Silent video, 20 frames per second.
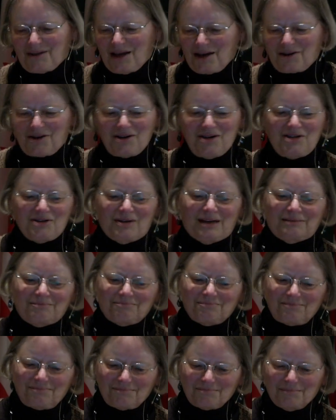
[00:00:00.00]
couldn't do it.
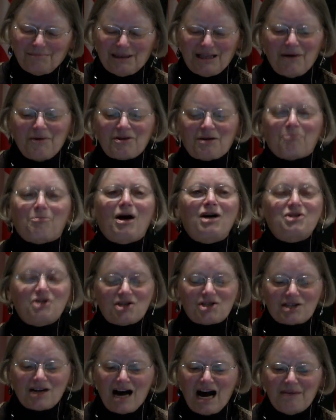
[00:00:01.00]
But that was a precious
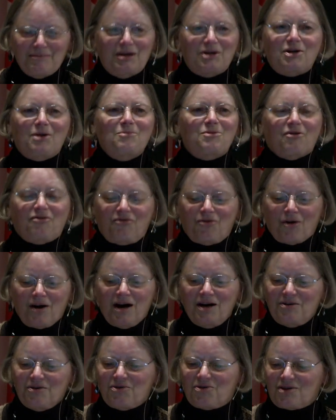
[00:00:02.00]
time in terms of
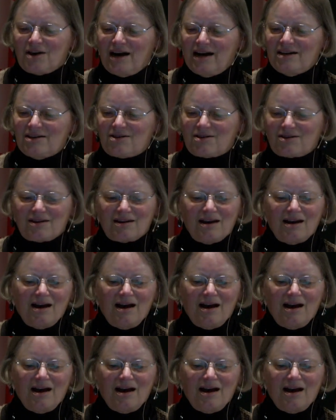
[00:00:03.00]
400 sites.